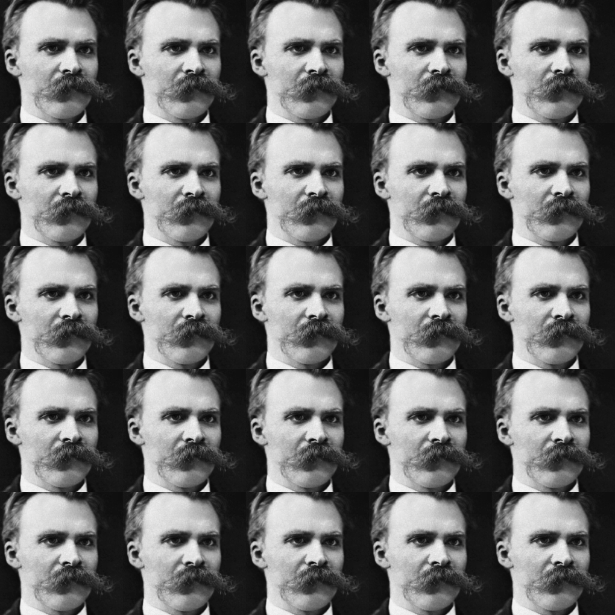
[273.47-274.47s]

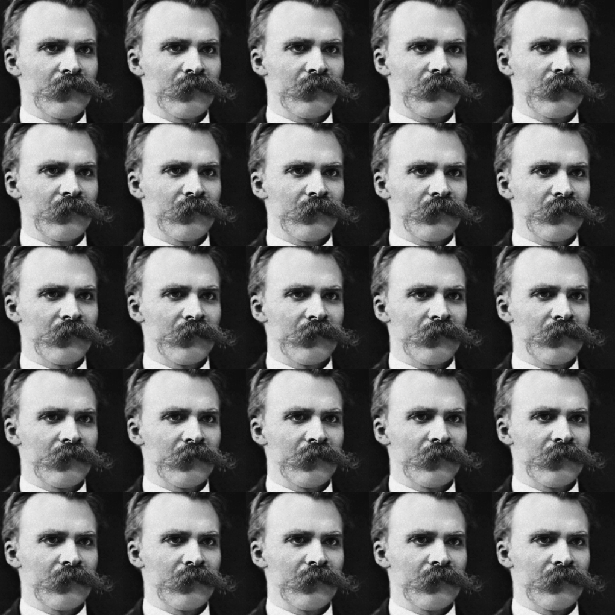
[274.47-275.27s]
Nobody speaks.